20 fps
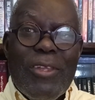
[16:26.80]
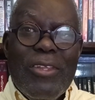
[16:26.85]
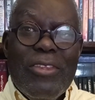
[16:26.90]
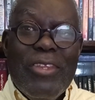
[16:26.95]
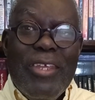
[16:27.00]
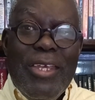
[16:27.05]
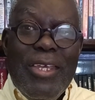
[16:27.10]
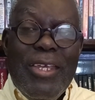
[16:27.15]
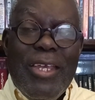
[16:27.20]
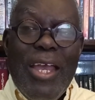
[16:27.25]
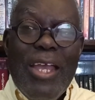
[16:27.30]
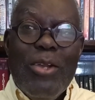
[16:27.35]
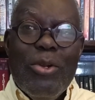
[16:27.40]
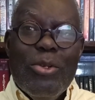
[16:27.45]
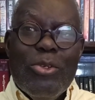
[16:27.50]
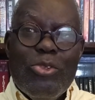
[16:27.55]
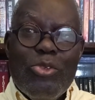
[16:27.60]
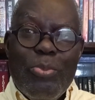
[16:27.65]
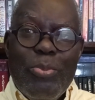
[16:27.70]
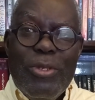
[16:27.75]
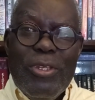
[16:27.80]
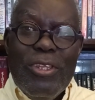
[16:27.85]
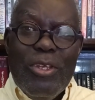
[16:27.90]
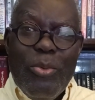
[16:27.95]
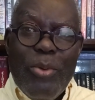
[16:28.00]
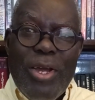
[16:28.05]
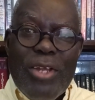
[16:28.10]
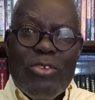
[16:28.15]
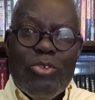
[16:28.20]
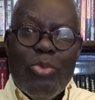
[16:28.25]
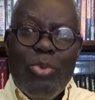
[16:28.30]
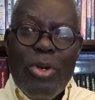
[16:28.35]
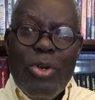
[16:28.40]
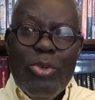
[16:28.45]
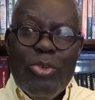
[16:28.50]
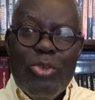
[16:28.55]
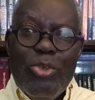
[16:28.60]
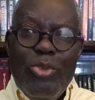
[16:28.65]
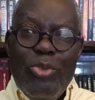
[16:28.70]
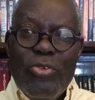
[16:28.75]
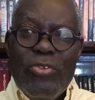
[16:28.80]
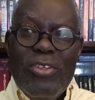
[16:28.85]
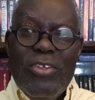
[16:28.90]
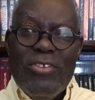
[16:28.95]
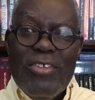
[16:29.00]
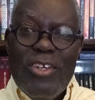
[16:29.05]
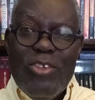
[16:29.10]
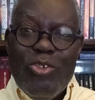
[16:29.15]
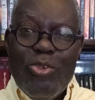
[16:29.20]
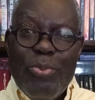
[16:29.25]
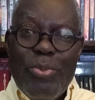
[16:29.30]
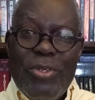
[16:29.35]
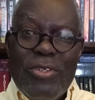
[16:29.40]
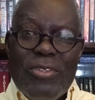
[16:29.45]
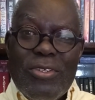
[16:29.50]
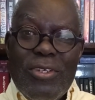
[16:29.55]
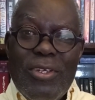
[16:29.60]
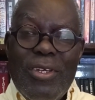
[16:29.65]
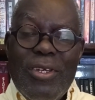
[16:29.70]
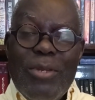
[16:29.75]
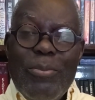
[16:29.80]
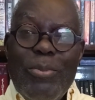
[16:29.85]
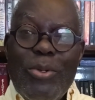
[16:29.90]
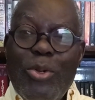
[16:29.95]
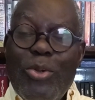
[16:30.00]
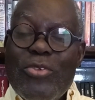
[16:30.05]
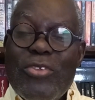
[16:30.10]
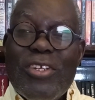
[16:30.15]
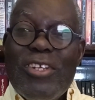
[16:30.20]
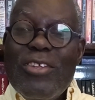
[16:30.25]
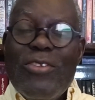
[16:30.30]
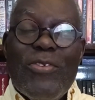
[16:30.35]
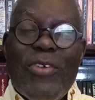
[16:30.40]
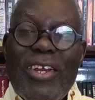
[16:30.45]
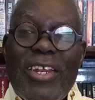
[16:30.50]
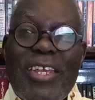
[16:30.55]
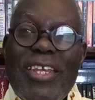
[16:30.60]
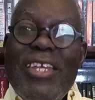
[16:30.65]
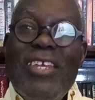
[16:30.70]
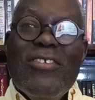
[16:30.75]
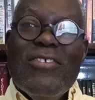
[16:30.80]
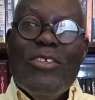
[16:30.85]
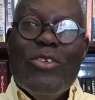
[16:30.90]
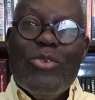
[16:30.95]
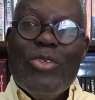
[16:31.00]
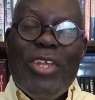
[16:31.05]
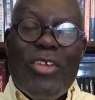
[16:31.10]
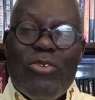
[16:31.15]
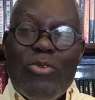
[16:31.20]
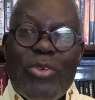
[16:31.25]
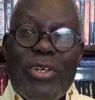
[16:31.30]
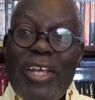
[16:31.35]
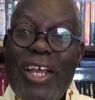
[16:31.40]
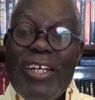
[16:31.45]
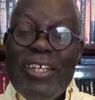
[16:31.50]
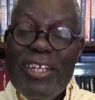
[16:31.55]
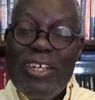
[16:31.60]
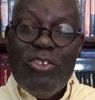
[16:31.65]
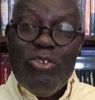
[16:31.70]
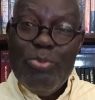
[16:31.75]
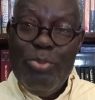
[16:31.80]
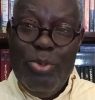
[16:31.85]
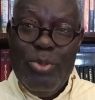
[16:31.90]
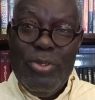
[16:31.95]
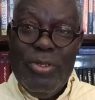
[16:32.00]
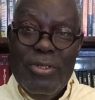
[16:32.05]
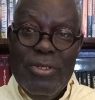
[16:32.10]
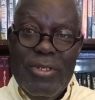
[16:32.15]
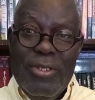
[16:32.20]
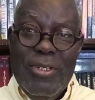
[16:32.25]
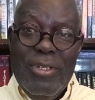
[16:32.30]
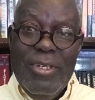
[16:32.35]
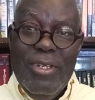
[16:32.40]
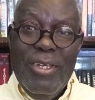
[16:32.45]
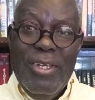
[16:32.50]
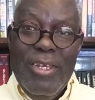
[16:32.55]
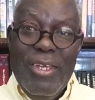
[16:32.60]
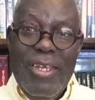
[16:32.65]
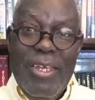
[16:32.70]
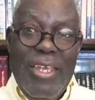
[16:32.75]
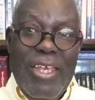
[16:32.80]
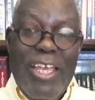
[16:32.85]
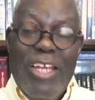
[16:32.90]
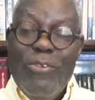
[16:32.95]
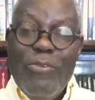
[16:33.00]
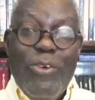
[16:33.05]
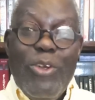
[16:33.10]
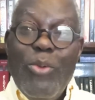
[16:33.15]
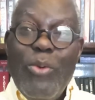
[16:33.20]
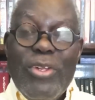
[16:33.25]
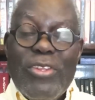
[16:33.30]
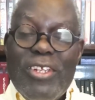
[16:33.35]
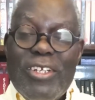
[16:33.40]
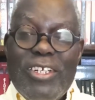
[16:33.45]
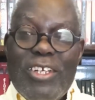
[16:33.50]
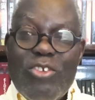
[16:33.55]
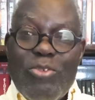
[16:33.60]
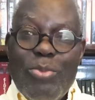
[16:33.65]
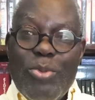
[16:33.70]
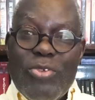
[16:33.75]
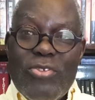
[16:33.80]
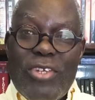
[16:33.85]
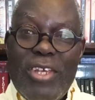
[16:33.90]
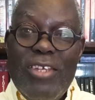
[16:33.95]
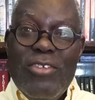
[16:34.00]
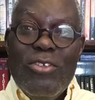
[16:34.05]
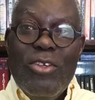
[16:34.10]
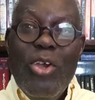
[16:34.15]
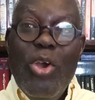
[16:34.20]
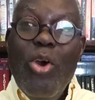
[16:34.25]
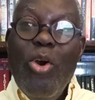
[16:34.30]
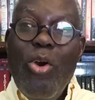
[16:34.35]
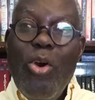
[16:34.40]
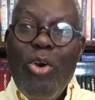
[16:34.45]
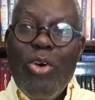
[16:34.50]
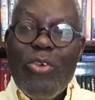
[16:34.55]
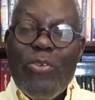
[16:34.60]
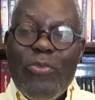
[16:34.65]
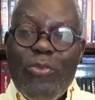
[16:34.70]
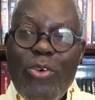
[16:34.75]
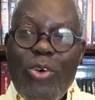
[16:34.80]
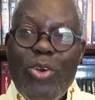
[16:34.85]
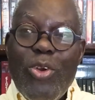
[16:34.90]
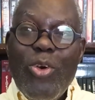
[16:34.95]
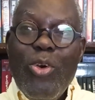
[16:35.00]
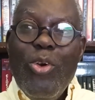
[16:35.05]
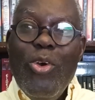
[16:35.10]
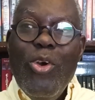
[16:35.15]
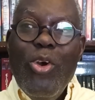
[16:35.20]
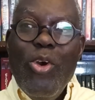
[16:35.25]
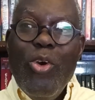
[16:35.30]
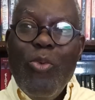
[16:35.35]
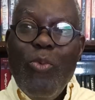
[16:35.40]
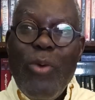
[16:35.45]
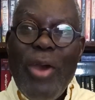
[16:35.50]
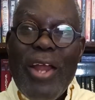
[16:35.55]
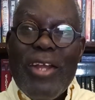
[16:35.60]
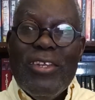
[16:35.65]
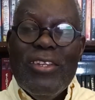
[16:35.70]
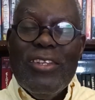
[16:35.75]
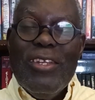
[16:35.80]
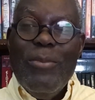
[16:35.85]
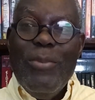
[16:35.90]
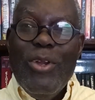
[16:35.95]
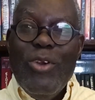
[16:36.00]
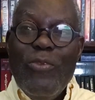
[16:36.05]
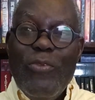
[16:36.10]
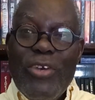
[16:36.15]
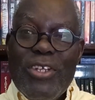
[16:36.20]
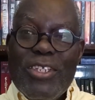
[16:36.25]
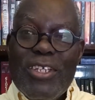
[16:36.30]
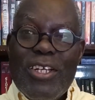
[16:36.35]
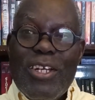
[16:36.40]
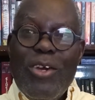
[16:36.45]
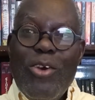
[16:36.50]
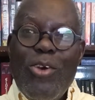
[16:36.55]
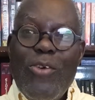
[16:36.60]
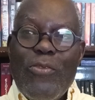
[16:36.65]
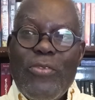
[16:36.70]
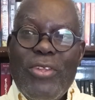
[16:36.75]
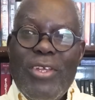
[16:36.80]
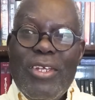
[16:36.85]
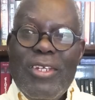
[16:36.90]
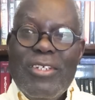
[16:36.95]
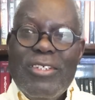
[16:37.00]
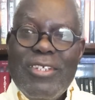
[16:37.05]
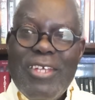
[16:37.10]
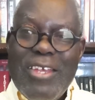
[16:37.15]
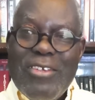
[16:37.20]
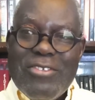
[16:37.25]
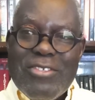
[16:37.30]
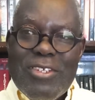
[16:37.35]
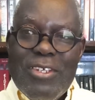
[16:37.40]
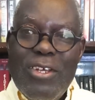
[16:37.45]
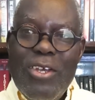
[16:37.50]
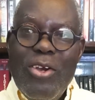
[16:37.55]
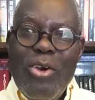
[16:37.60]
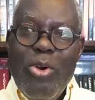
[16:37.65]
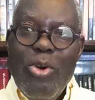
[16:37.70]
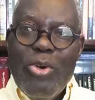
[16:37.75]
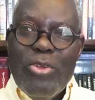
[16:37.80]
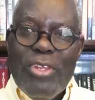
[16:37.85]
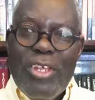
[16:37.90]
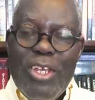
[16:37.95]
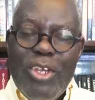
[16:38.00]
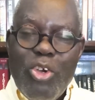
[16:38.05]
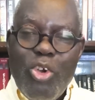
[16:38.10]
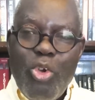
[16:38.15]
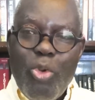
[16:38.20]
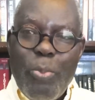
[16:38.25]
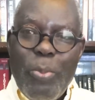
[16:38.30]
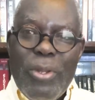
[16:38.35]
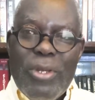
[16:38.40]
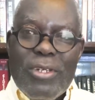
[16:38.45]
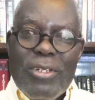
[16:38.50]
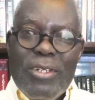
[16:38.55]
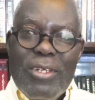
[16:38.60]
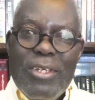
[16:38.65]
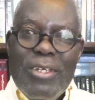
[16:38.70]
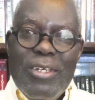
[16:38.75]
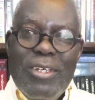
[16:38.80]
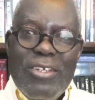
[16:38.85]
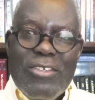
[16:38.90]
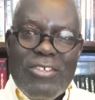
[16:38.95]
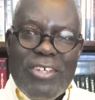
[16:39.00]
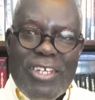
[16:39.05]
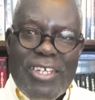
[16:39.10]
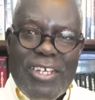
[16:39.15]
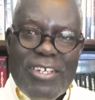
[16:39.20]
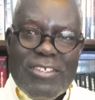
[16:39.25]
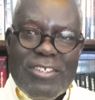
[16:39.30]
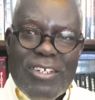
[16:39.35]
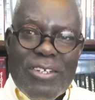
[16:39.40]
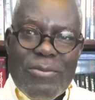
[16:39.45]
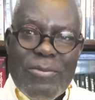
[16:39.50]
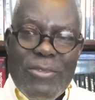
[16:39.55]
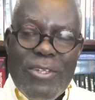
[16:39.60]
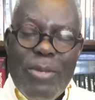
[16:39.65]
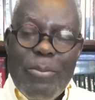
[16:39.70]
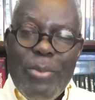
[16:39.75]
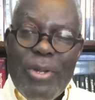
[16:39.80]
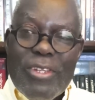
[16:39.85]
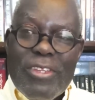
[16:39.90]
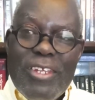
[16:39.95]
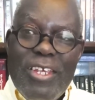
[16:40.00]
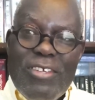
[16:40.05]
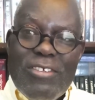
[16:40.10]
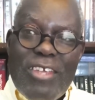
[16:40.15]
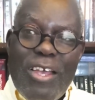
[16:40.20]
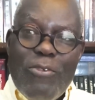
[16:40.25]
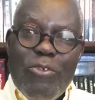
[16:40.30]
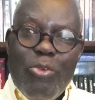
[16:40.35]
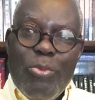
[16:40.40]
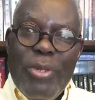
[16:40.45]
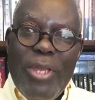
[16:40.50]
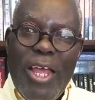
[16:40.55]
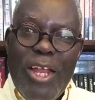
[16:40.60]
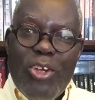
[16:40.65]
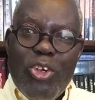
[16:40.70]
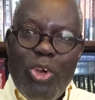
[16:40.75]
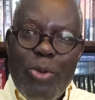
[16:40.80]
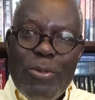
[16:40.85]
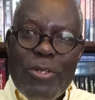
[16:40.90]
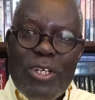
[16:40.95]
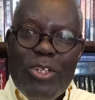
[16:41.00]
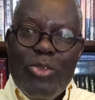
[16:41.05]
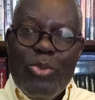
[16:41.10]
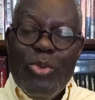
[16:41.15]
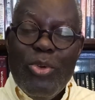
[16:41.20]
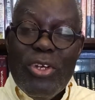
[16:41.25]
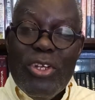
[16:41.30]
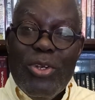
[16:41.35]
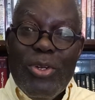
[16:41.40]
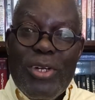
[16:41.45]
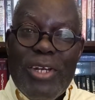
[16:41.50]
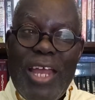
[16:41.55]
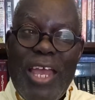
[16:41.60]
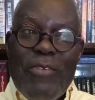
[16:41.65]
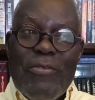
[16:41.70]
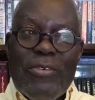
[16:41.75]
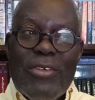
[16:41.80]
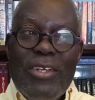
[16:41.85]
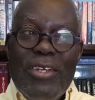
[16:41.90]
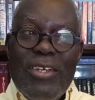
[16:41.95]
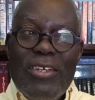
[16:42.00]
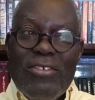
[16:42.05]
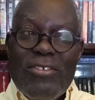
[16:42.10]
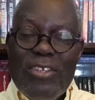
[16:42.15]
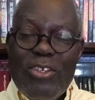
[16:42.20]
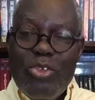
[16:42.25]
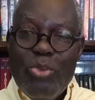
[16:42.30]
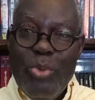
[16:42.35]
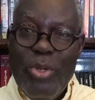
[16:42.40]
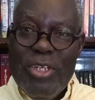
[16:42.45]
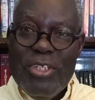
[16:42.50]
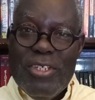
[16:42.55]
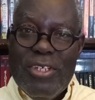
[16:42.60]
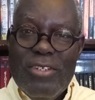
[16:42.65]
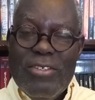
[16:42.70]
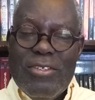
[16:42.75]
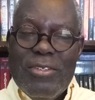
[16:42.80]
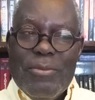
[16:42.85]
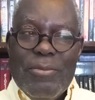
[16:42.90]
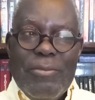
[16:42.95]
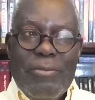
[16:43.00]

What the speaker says: they are going to be the ones who are going to use these SOPs. Because it is very easy to just take a textbook and follow what the textbook says, or follow what the manufacturer of the test or the equipment is suggesting. But these have to be adopted to real life situations.